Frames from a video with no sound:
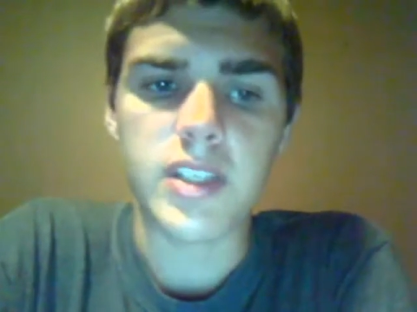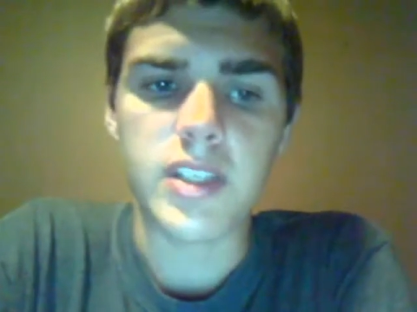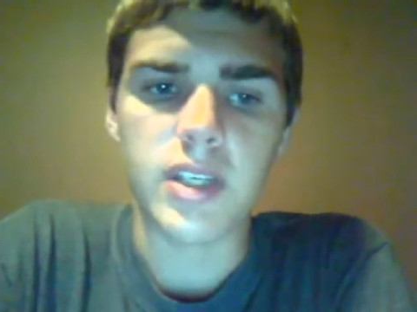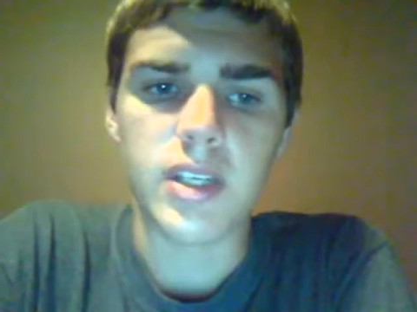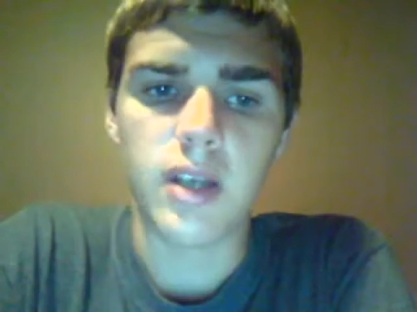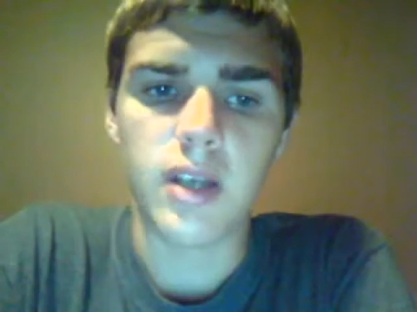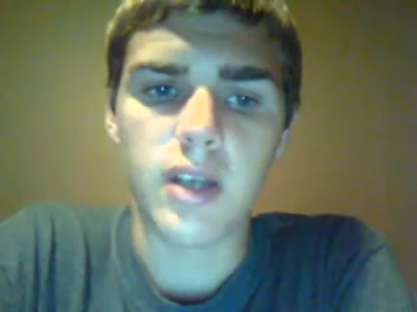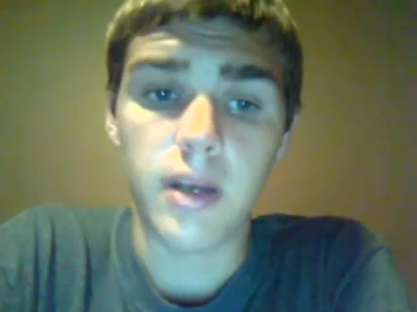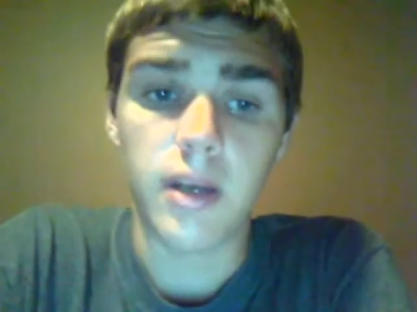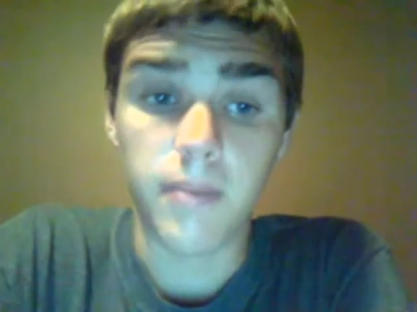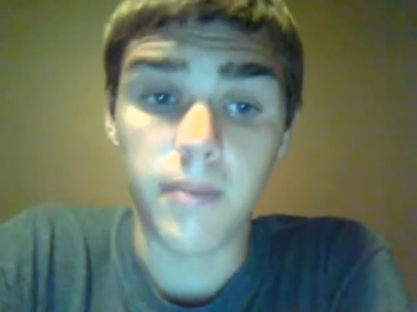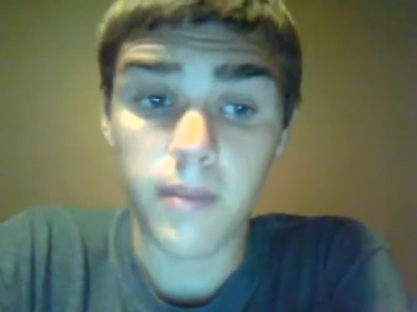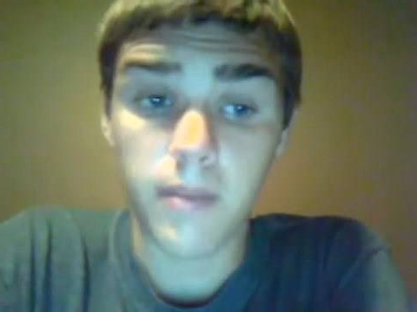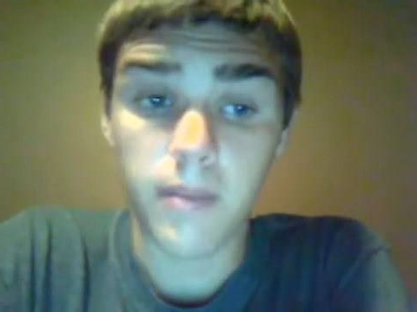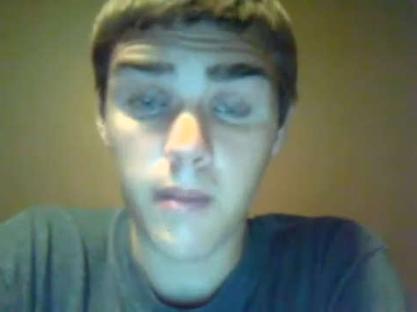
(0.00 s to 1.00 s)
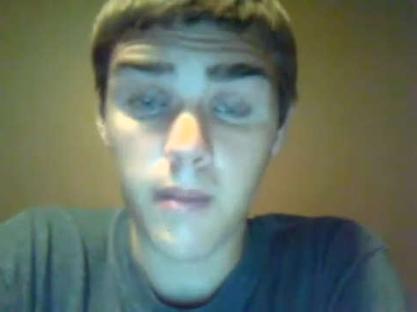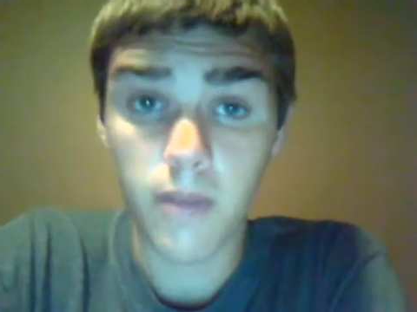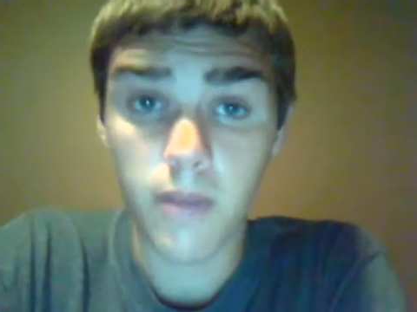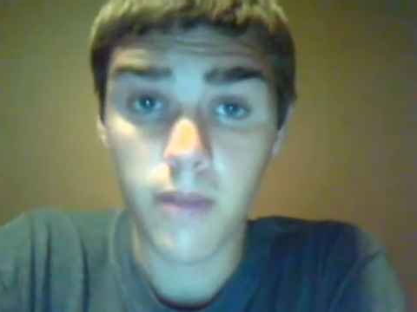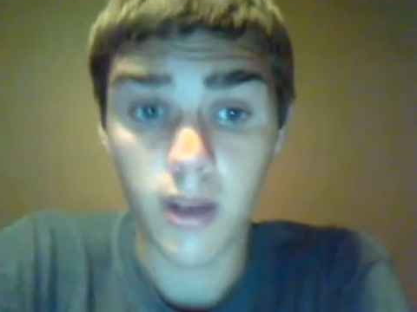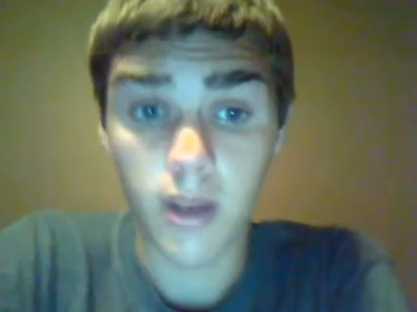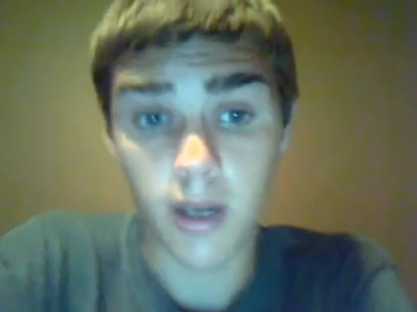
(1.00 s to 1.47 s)

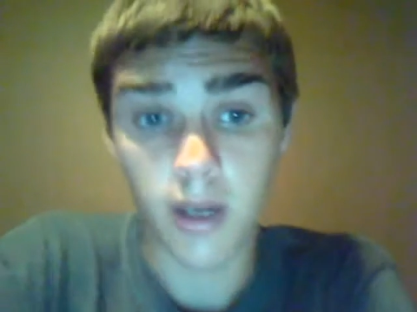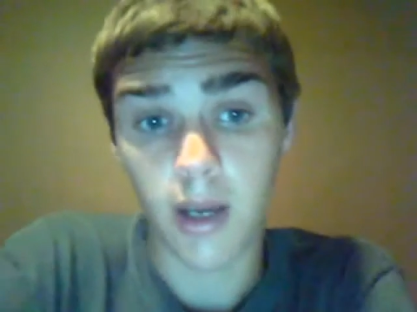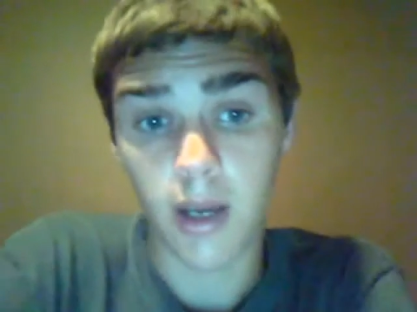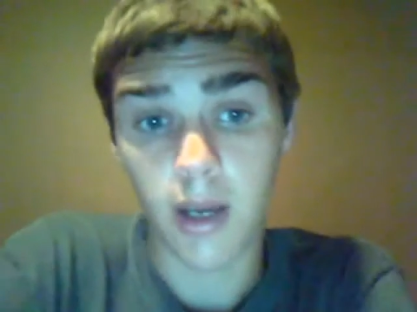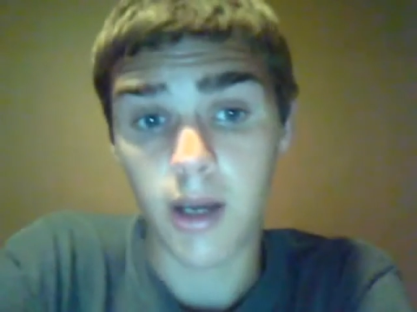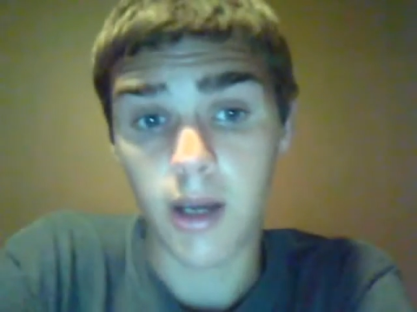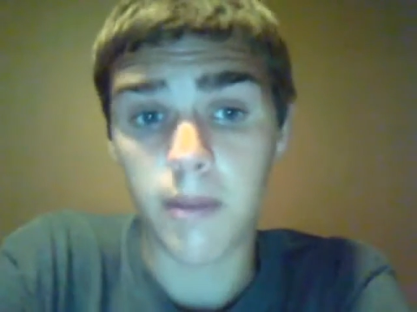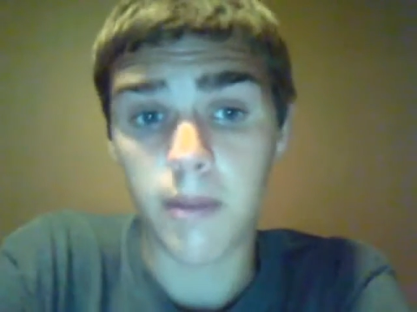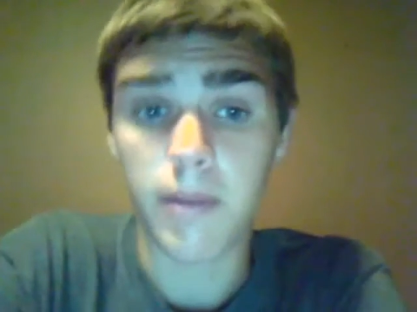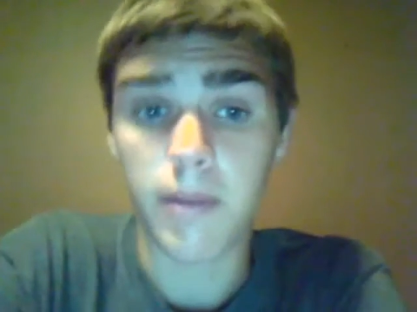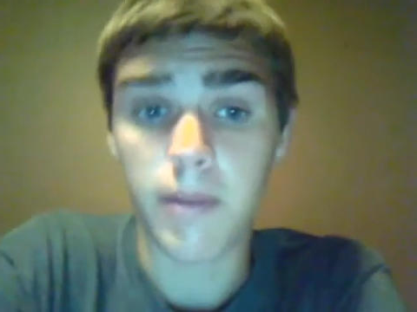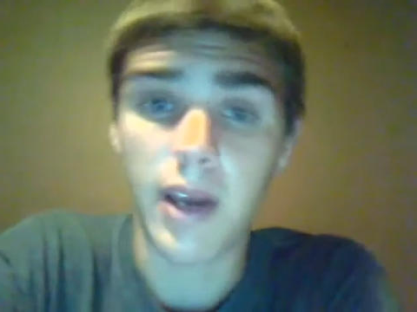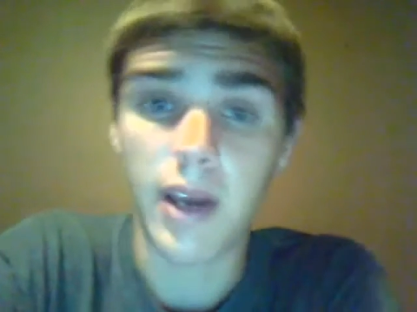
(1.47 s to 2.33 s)
I